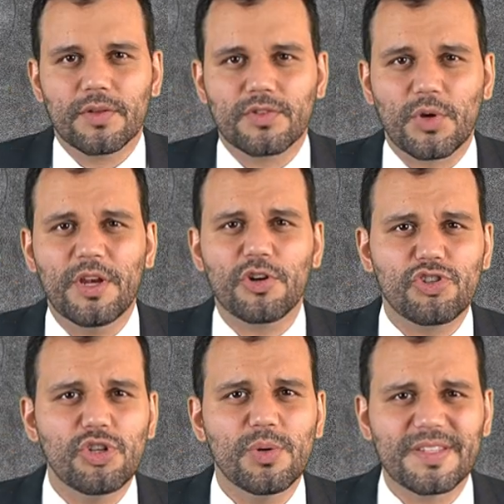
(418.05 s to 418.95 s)
So here are
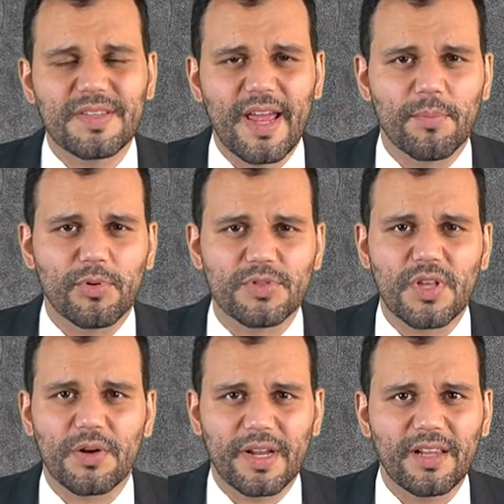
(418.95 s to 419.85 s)
two examples
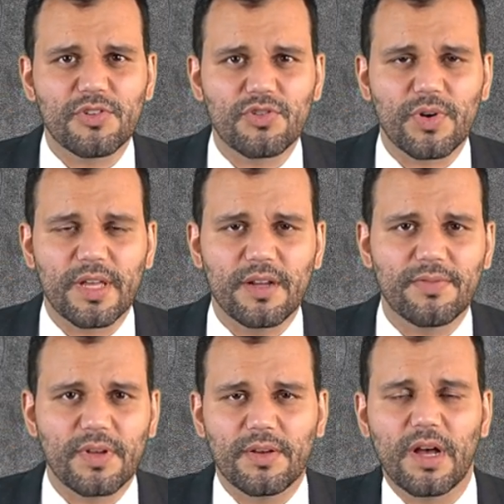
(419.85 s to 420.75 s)
that are
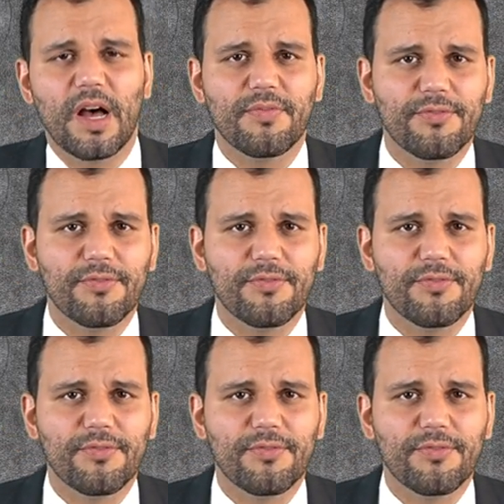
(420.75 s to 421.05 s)
illustrative uh,